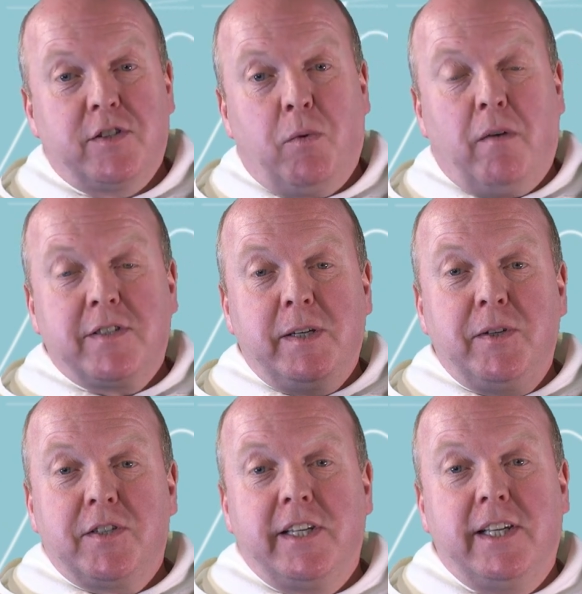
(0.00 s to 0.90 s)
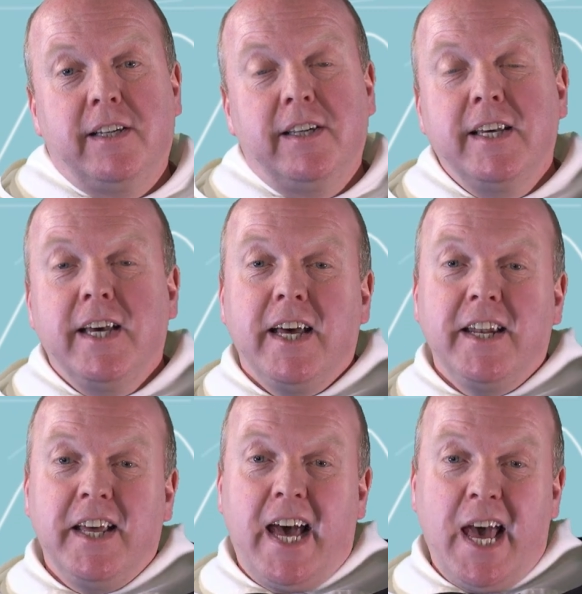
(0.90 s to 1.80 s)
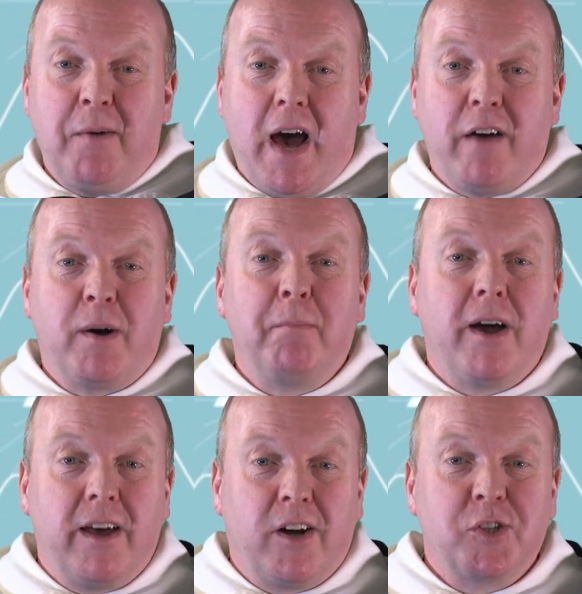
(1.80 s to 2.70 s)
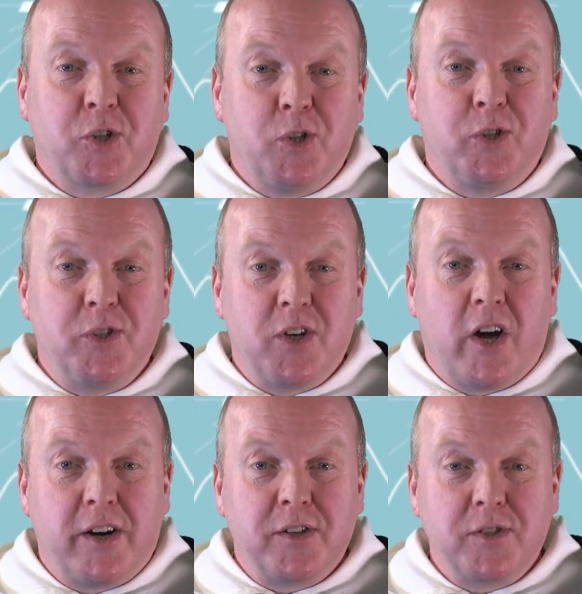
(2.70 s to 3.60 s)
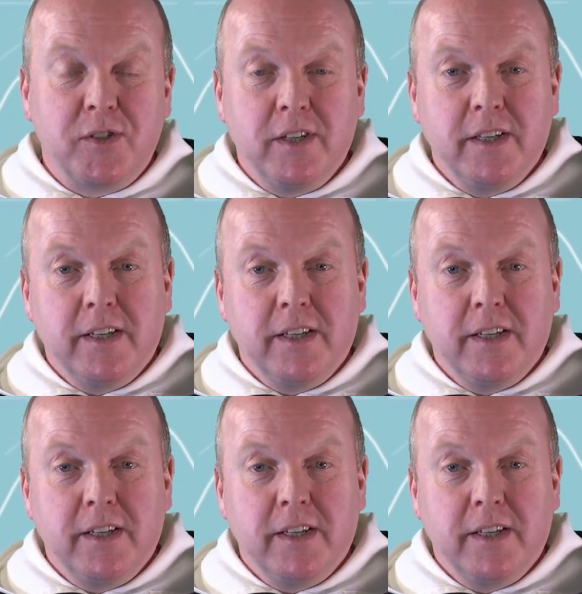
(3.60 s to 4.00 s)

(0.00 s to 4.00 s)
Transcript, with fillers: So obviously we still um, have our biological desires